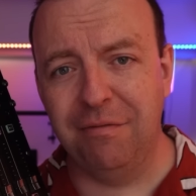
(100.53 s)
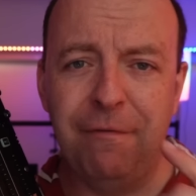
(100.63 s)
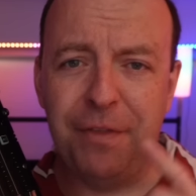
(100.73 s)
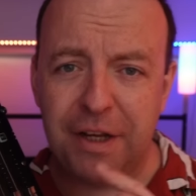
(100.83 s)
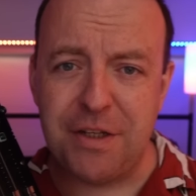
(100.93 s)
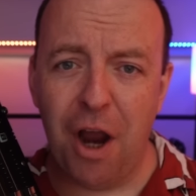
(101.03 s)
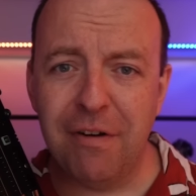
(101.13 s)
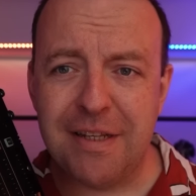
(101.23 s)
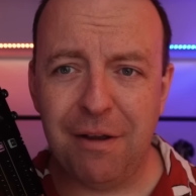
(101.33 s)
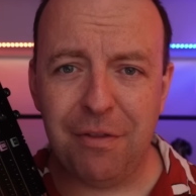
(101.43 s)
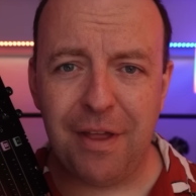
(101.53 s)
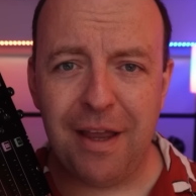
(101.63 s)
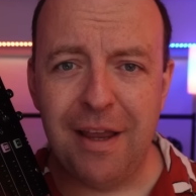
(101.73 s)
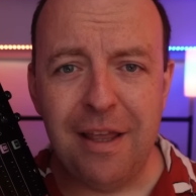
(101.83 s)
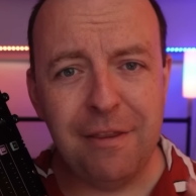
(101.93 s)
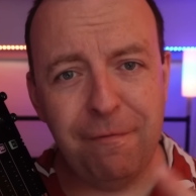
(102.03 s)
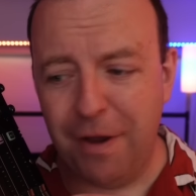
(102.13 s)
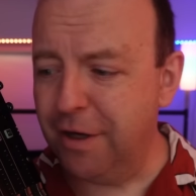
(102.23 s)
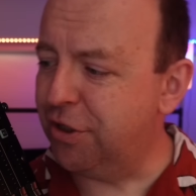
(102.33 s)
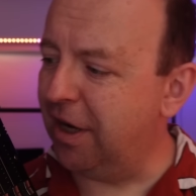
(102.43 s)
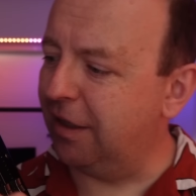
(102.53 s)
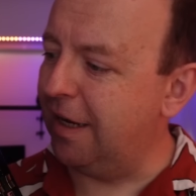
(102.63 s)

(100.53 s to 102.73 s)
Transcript: And for the guitarists out there, the first channel